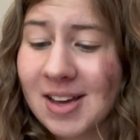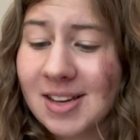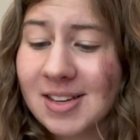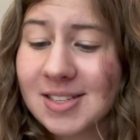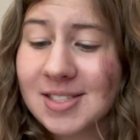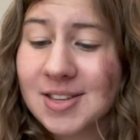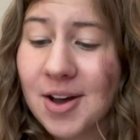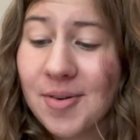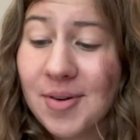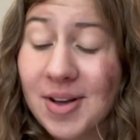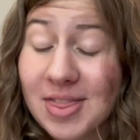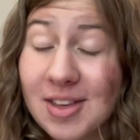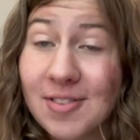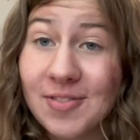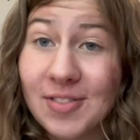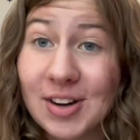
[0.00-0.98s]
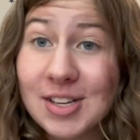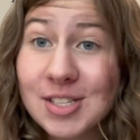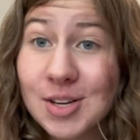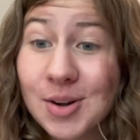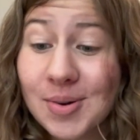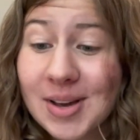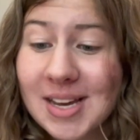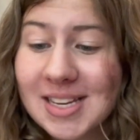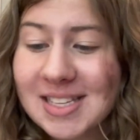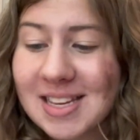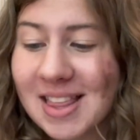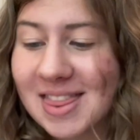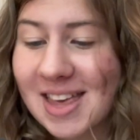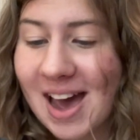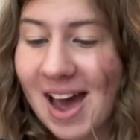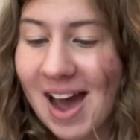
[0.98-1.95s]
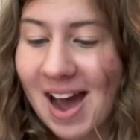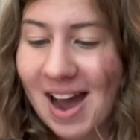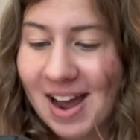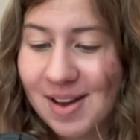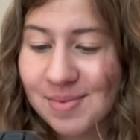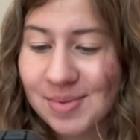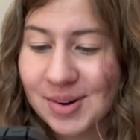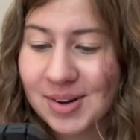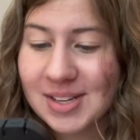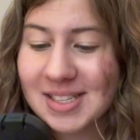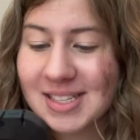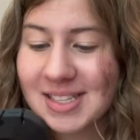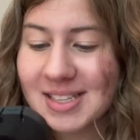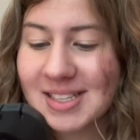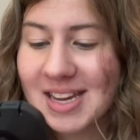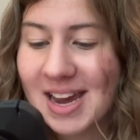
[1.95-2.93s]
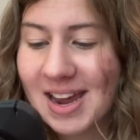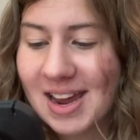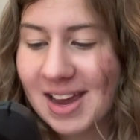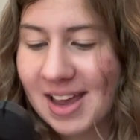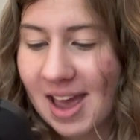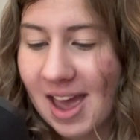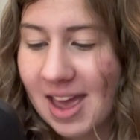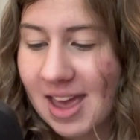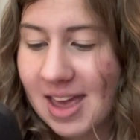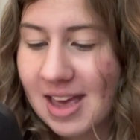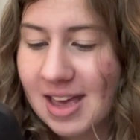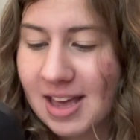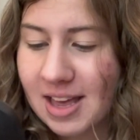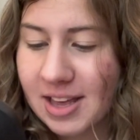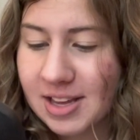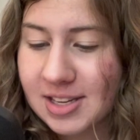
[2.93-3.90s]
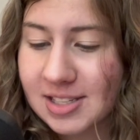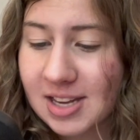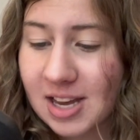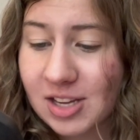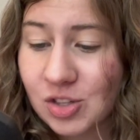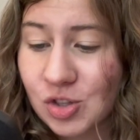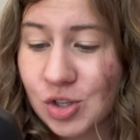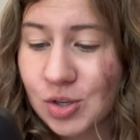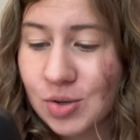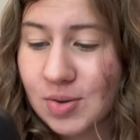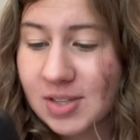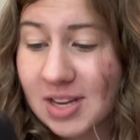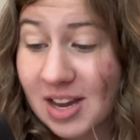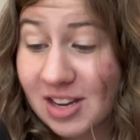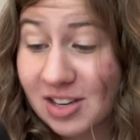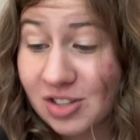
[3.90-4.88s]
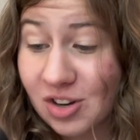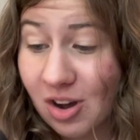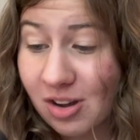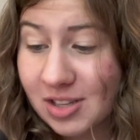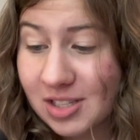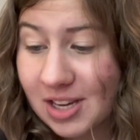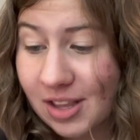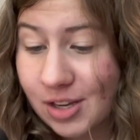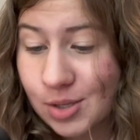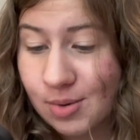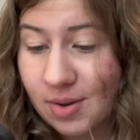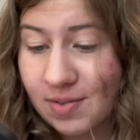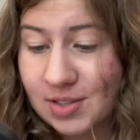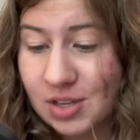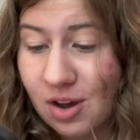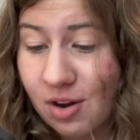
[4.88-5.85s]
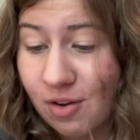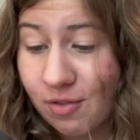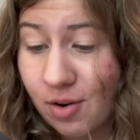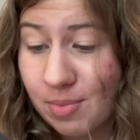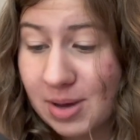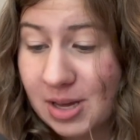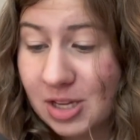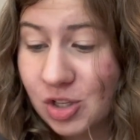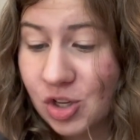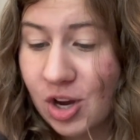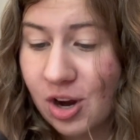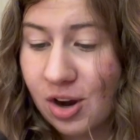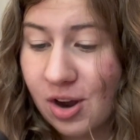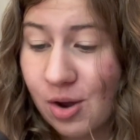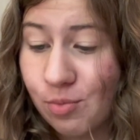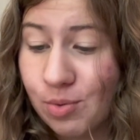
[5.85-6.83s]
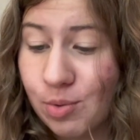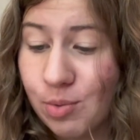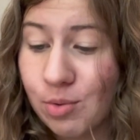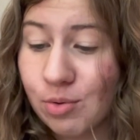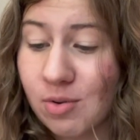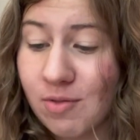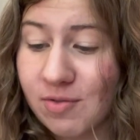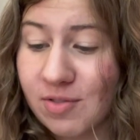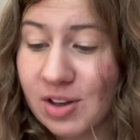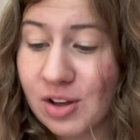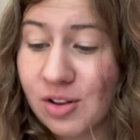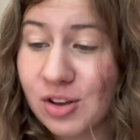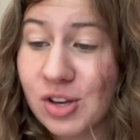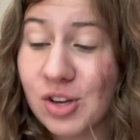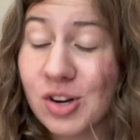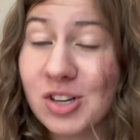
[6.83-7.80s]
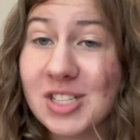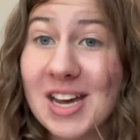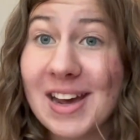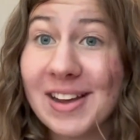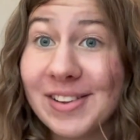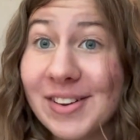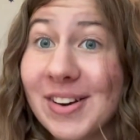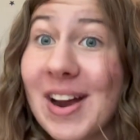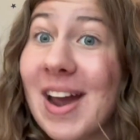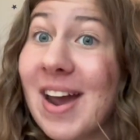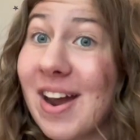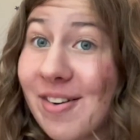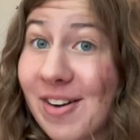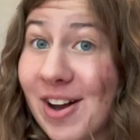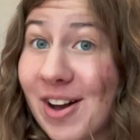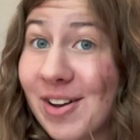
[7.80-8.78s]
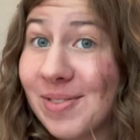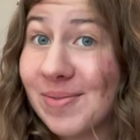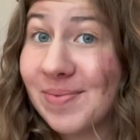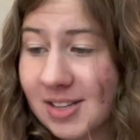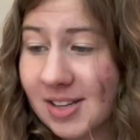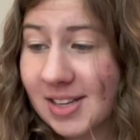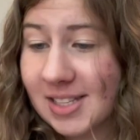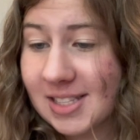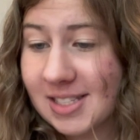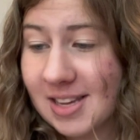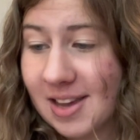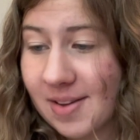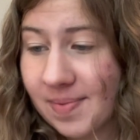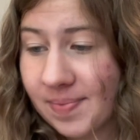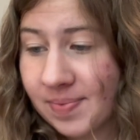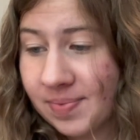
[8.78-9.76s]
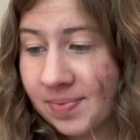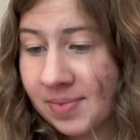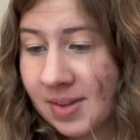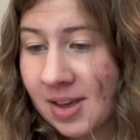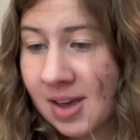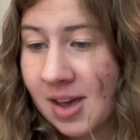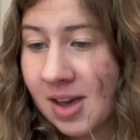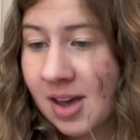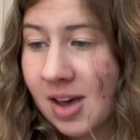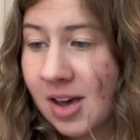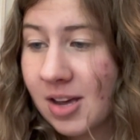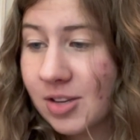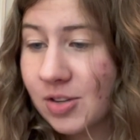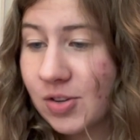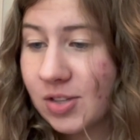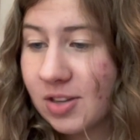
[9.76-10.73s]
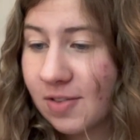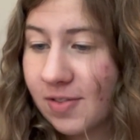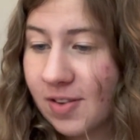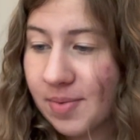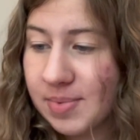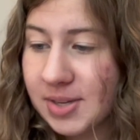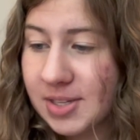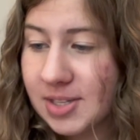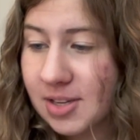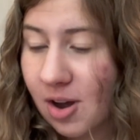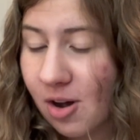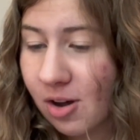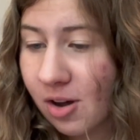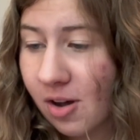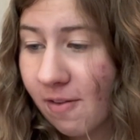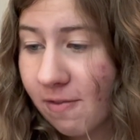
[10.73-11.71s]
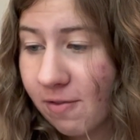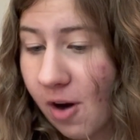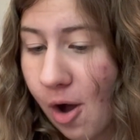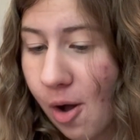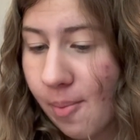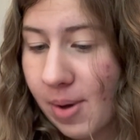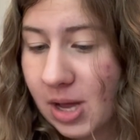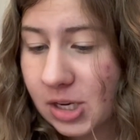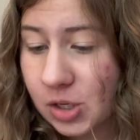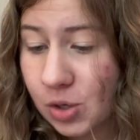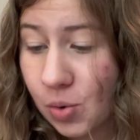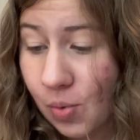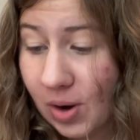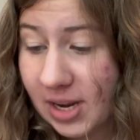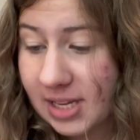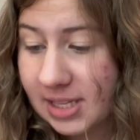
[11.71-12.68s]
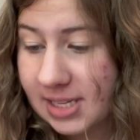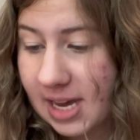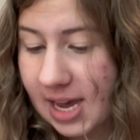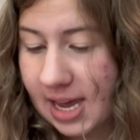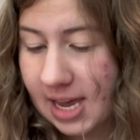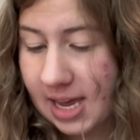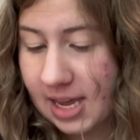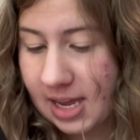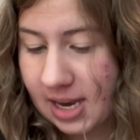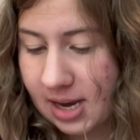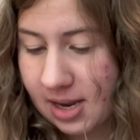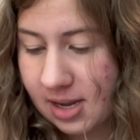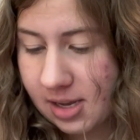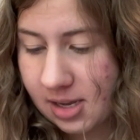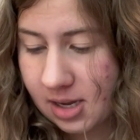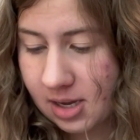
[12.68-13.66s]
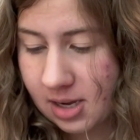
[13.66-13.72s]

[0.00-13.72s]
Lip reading: So the first quiz that I am going to take is choose a non-Taylor Swift song from each year and we will reveal your Taylor era. So let's see. Choose a famous song from 2010.